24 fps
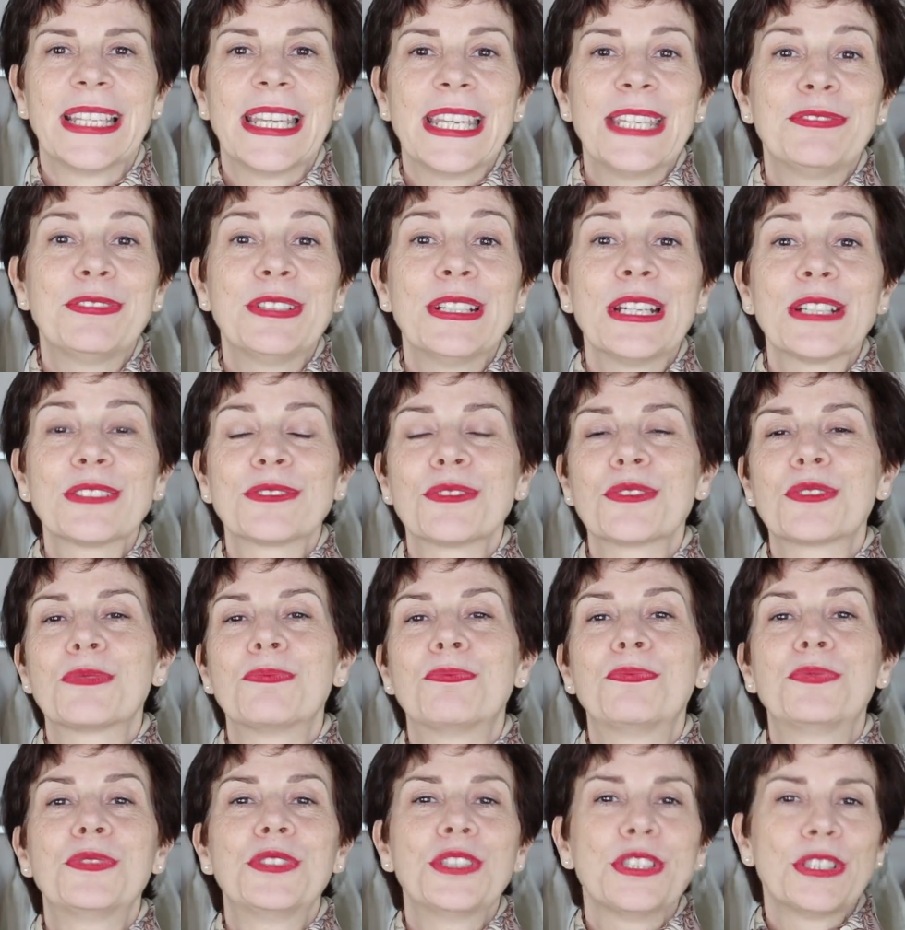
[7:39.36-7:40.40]
if you like
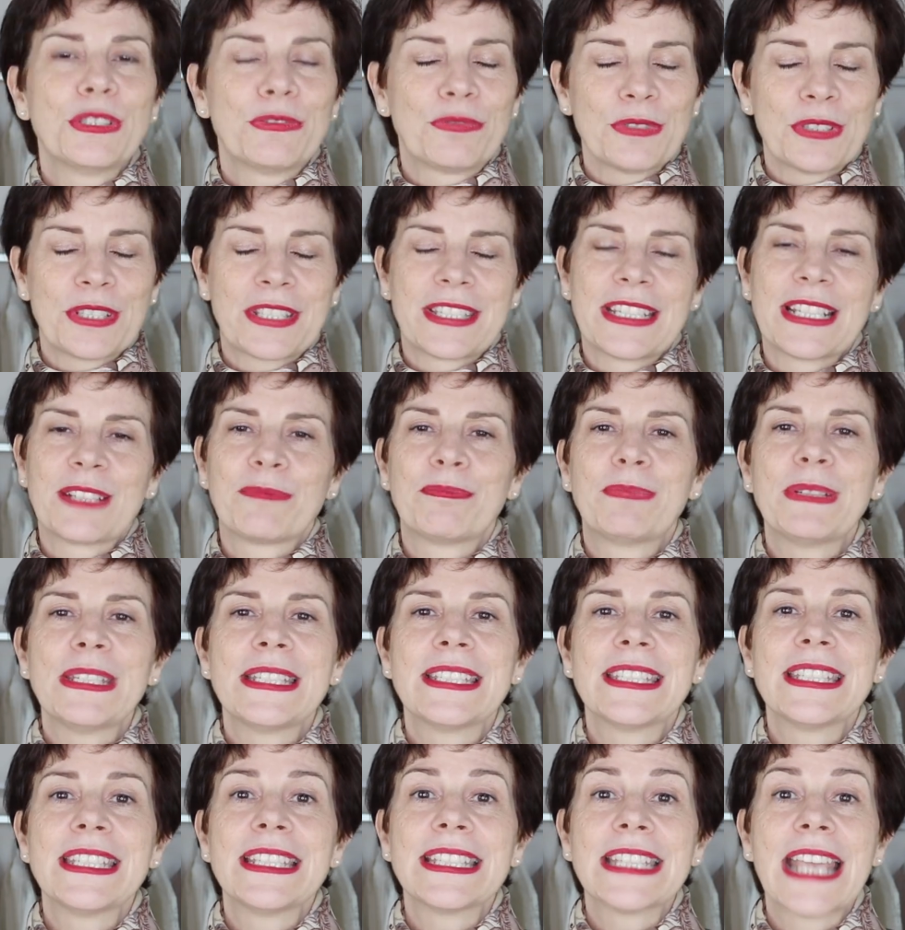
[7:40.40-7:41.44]
those beautiful silk
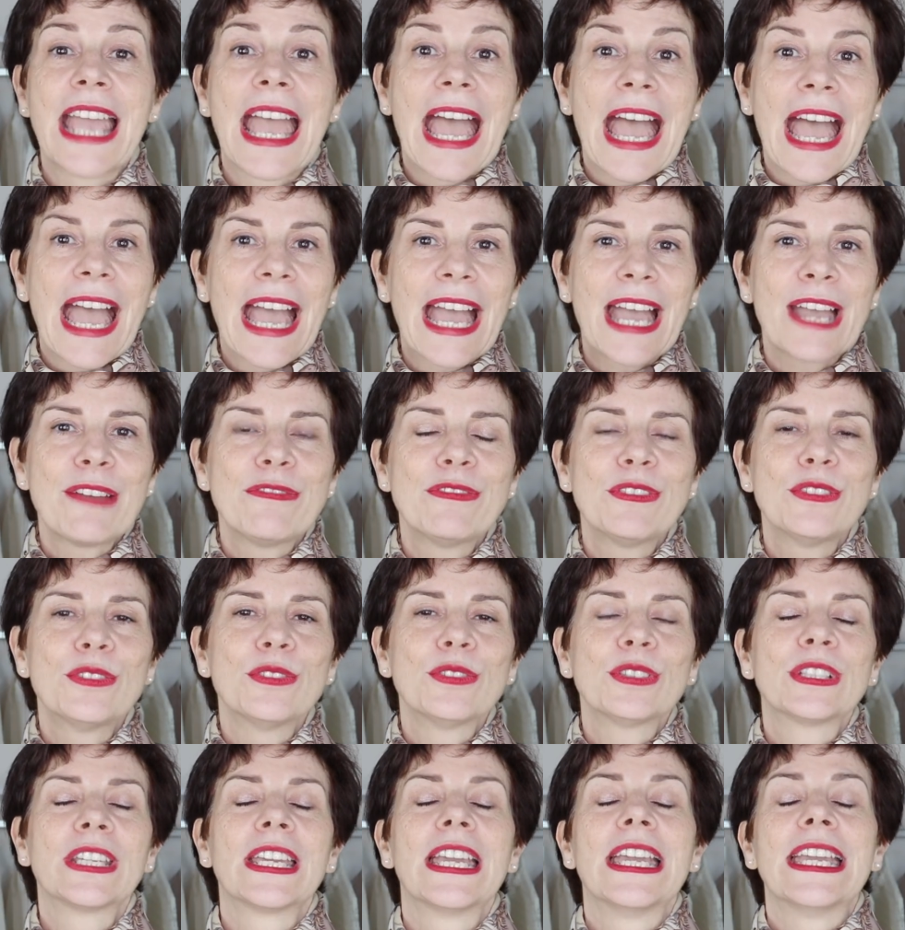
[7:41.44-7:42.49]
pieces have a
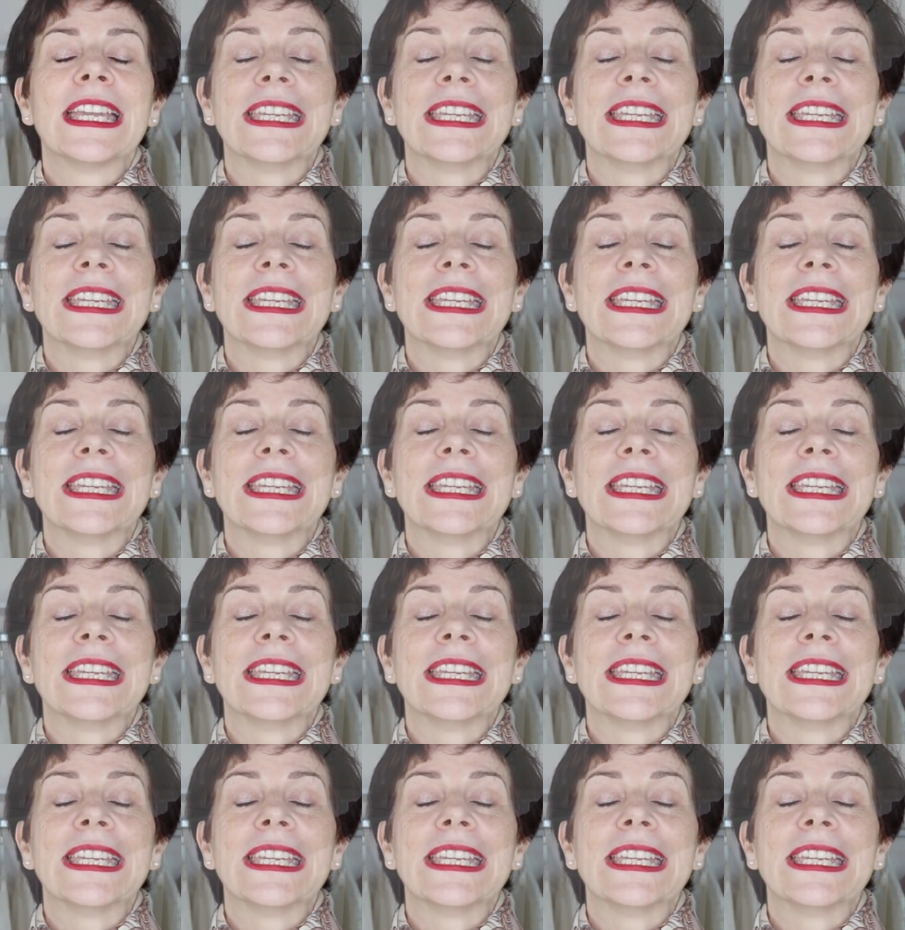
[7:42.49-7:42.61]
look